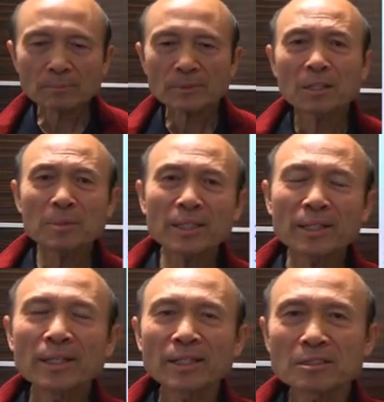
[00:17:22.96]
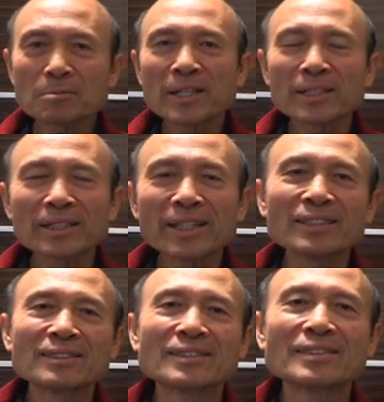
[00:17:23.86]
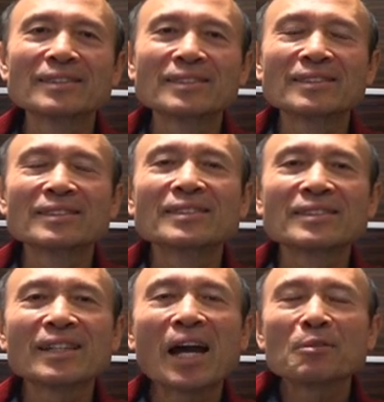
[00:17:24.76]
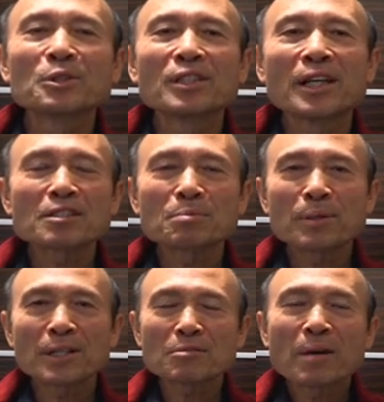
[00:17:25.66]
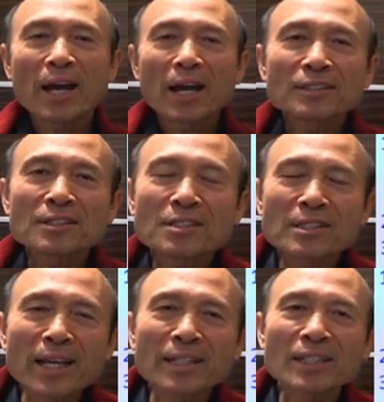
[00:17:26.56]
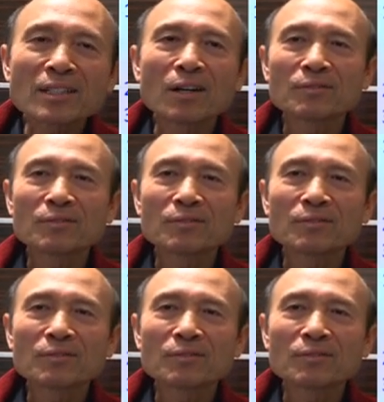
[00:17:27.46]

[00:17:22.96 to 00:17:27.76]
let me explain again i would express my understanding of